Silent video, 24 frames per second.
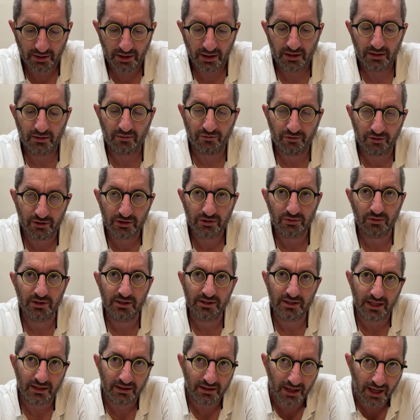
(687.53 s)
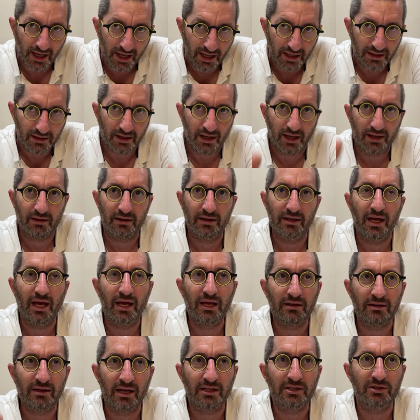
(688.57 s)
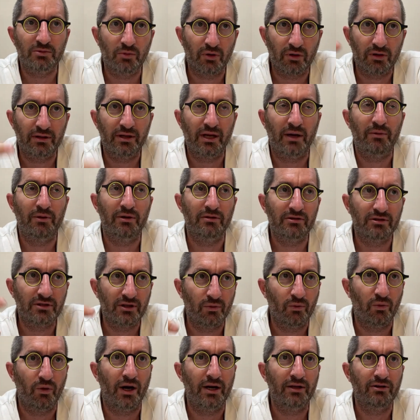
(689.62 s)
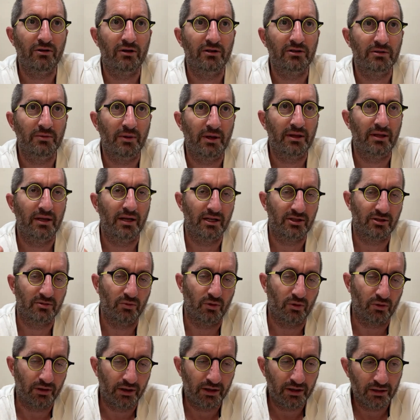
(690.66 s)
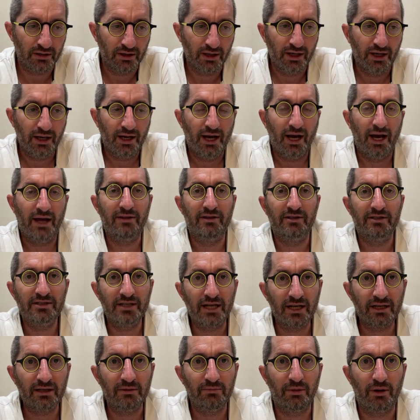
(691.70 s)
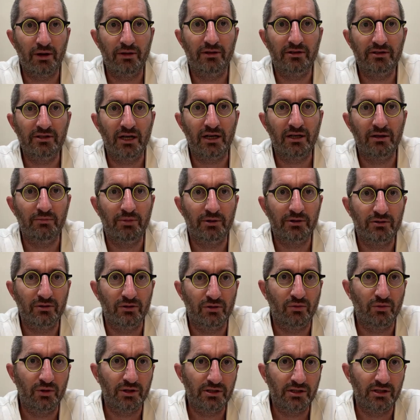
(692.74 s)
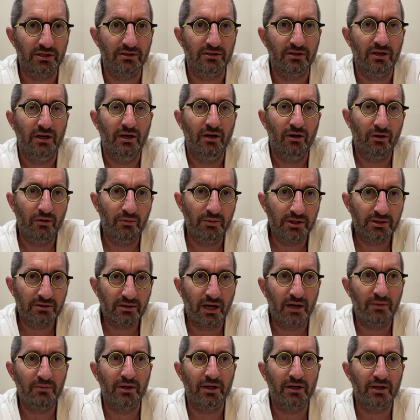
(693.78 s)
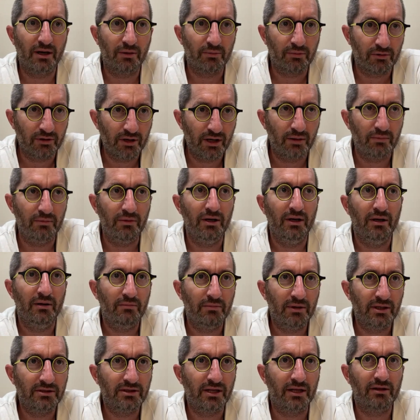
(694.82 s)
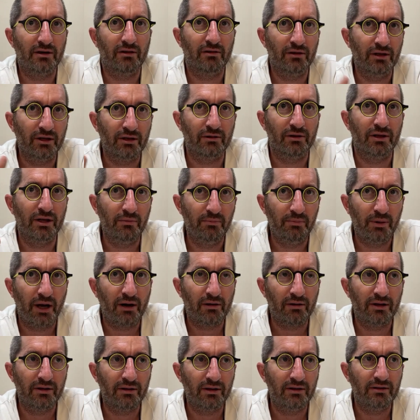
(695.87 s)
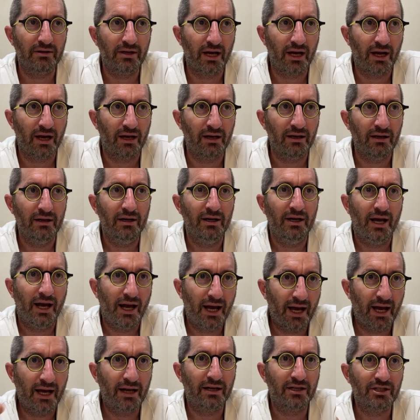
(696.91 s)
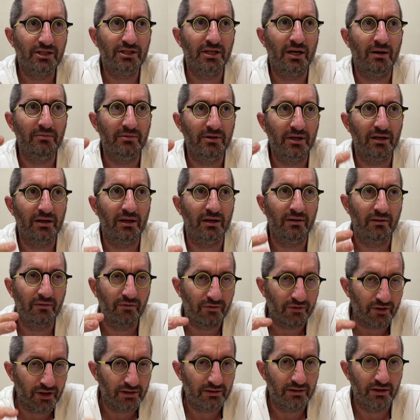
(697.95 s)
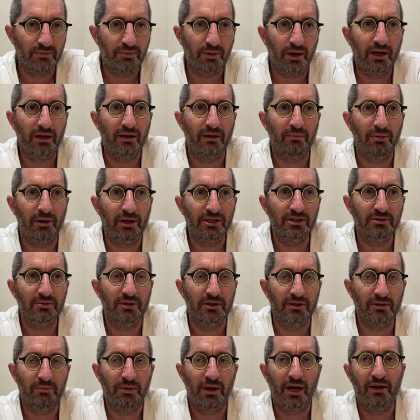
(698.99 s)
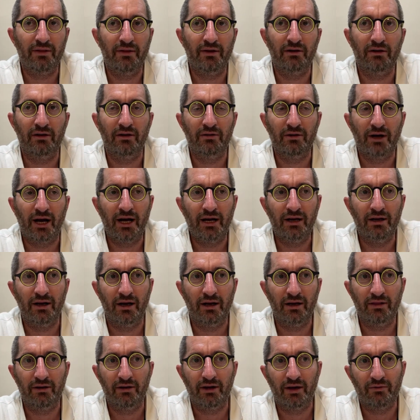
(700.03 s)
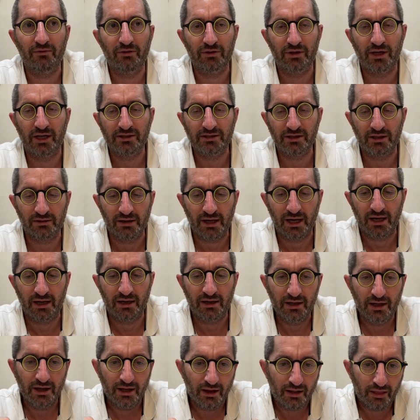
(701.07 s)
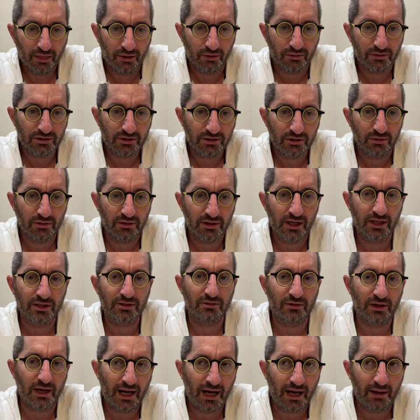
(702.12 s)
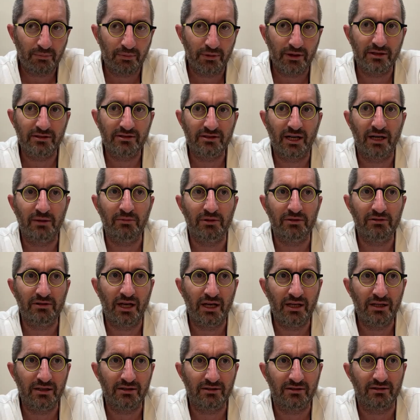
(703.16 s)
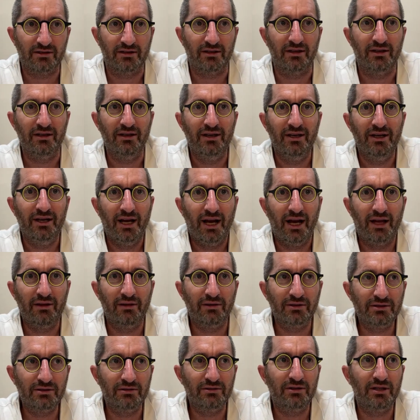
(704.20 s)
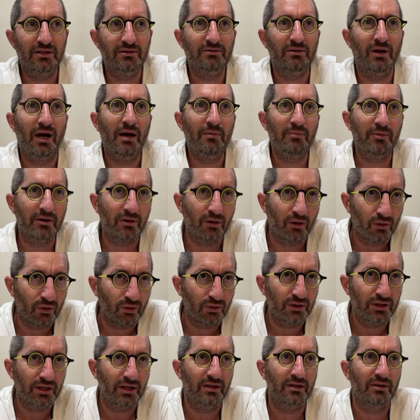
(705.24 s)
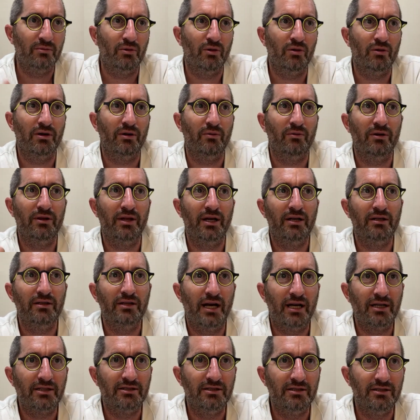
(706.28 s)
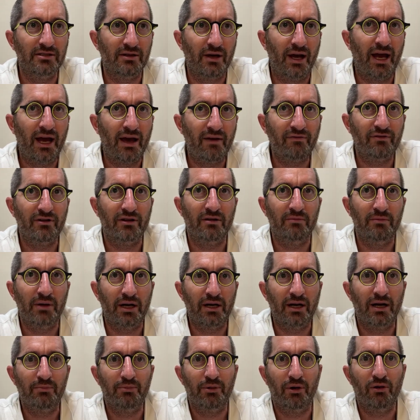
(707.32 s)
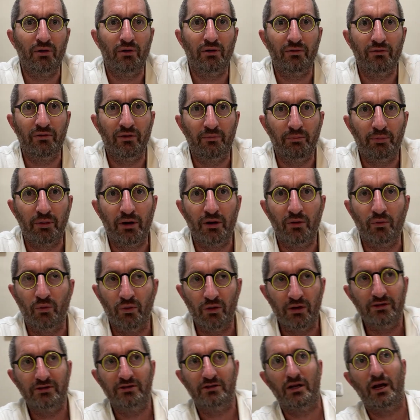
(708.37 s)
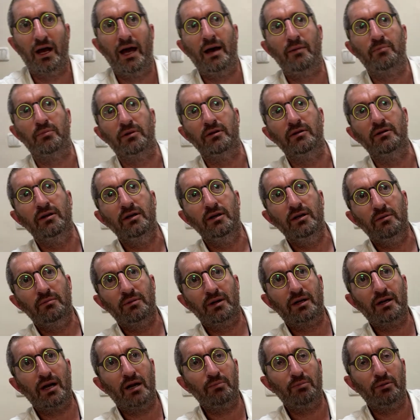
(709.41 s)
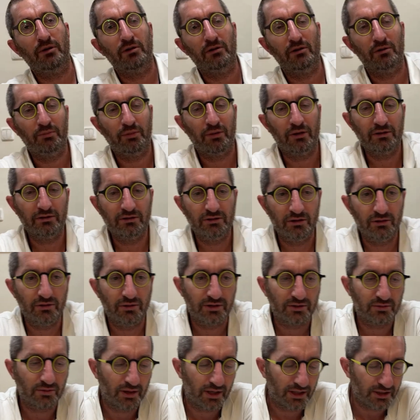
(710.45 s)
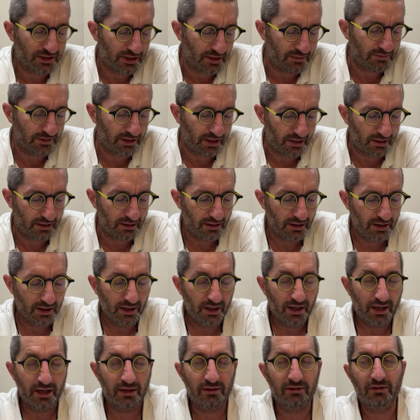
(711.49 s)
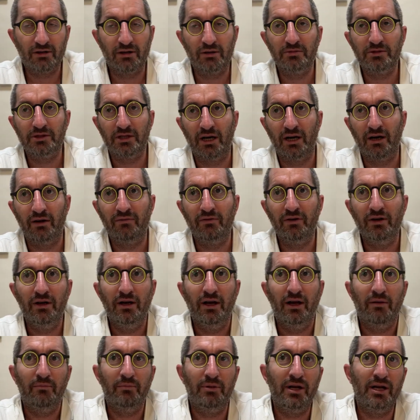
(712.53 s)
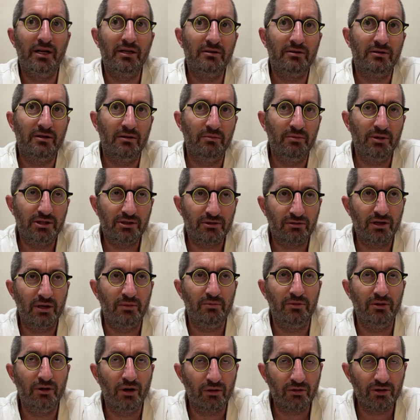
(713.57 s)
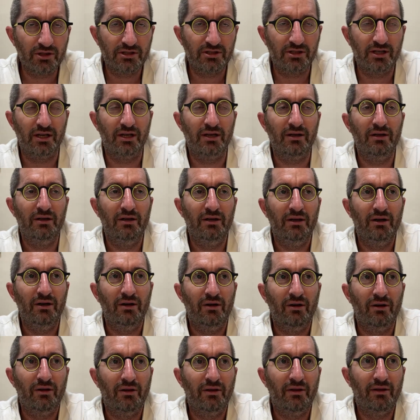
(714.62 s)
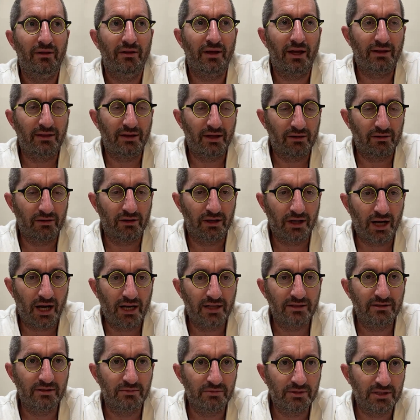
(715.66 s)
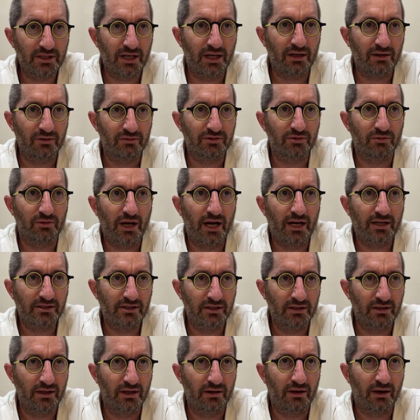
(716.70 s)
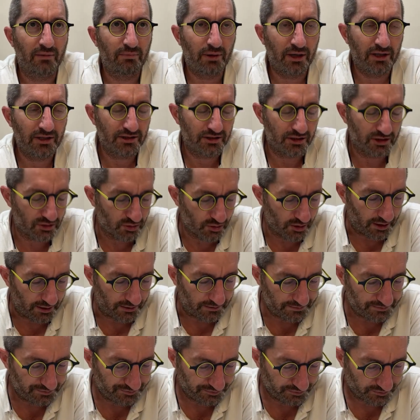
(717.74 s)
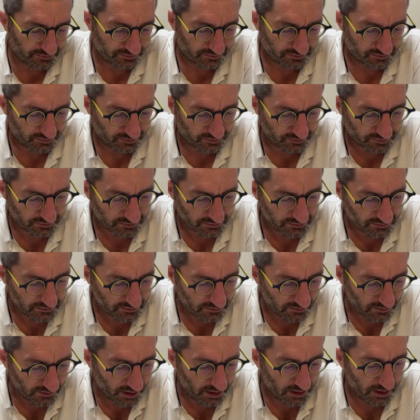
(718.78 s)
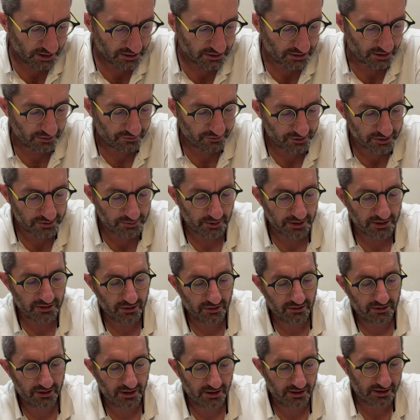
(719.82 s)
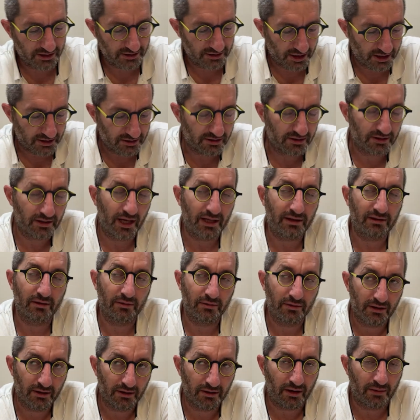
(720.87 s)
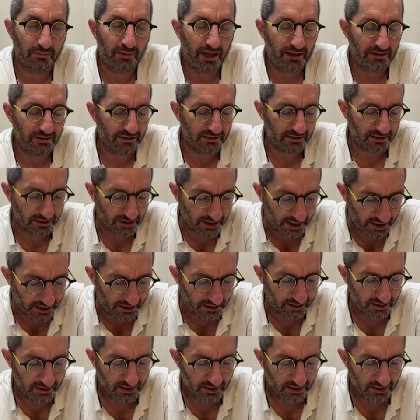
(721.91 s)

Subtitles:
first one is at the end, the next morning. Now we understand why it talks about the next morning. And the second pasuk, which is Umitzrayim mikabrim, means that they're literally burying their dead, and Hashem did an inflicted punishment upon their avodah zarah. Those two things were happening simultaneously, and those two things were happening only in the morning, when they could actually, after the Makah Pechorah, the part one happened. Makah Pechorah part two is what Hashem did in terms of the Mitzrayim noticing that their gods themselves were actually punished as well. So the first pasuk teaches us that about the delay